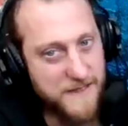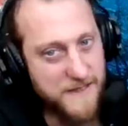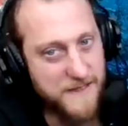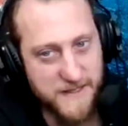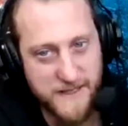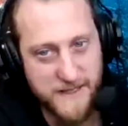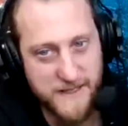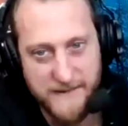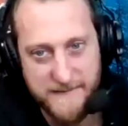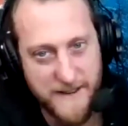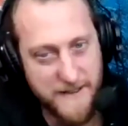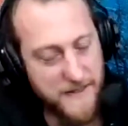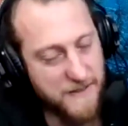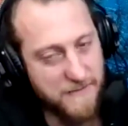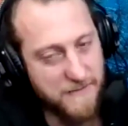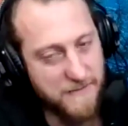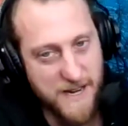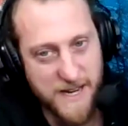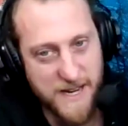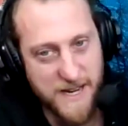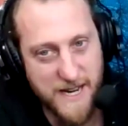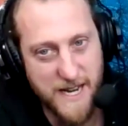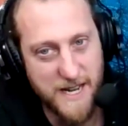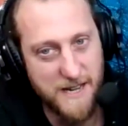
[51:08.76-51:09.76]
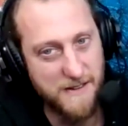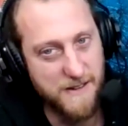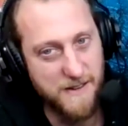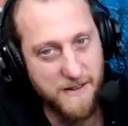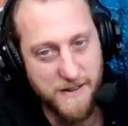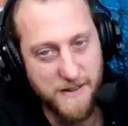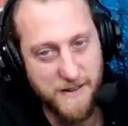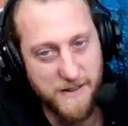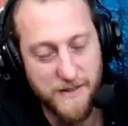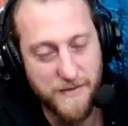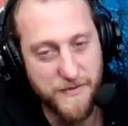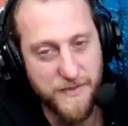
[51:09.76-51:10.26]
I don't think they have everything ready. I
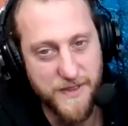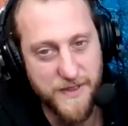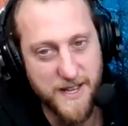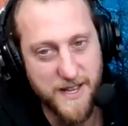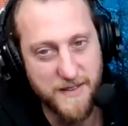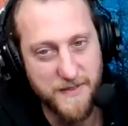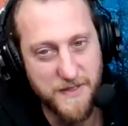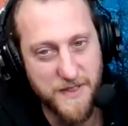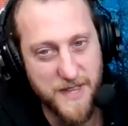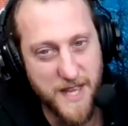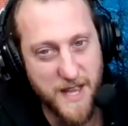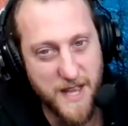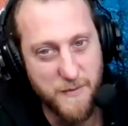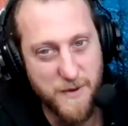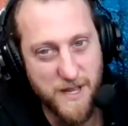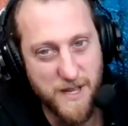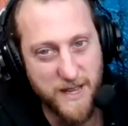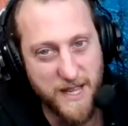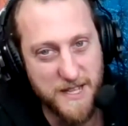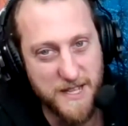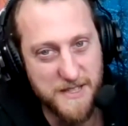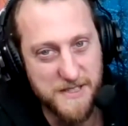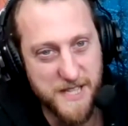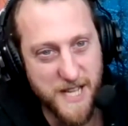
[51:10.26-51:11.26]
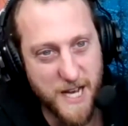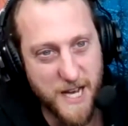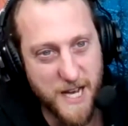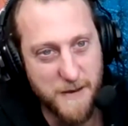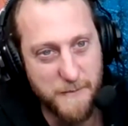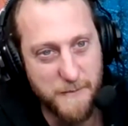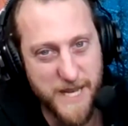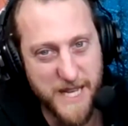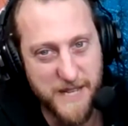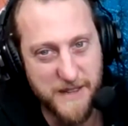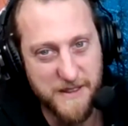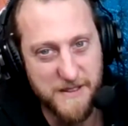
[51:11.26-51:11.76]
don't know. They, they realize
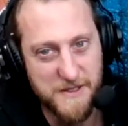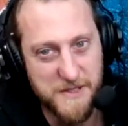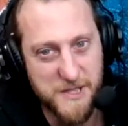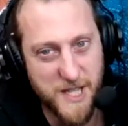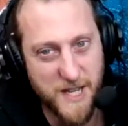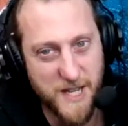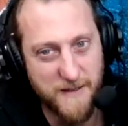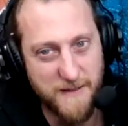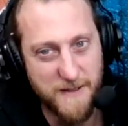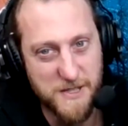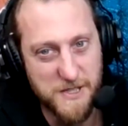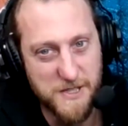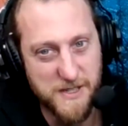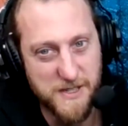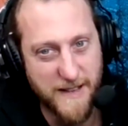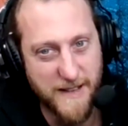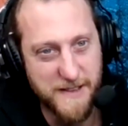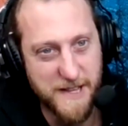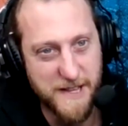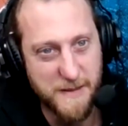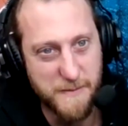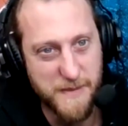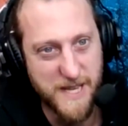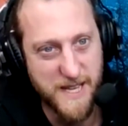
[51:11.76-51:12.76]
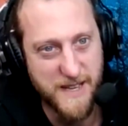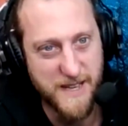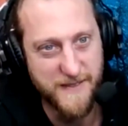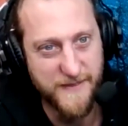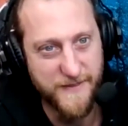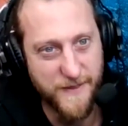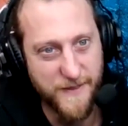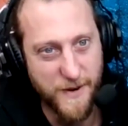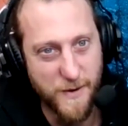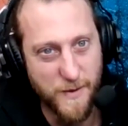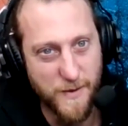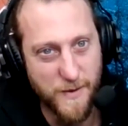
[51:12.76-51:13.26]
how big the servers are going to have to
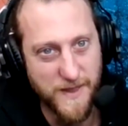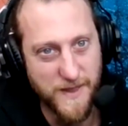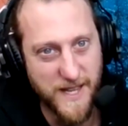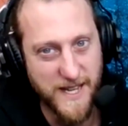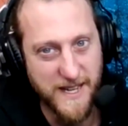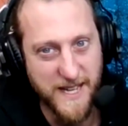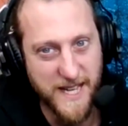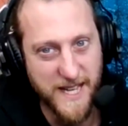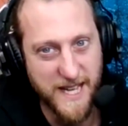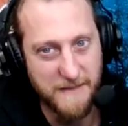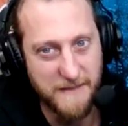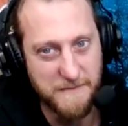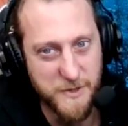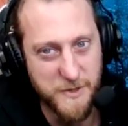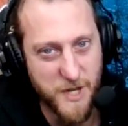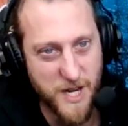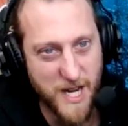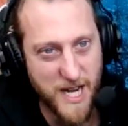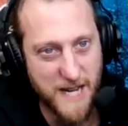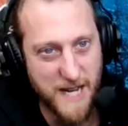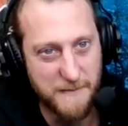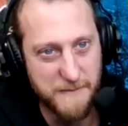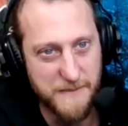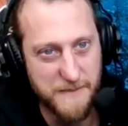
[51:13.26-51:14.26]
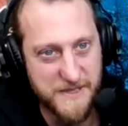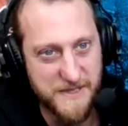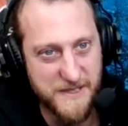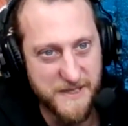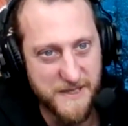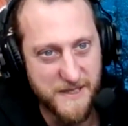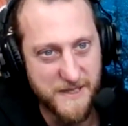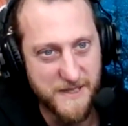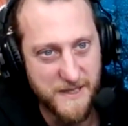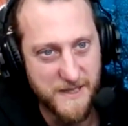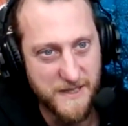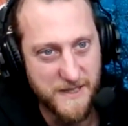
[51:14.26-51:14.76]
be for when that game
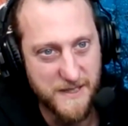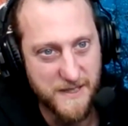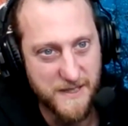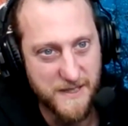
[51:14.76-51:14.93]
drops.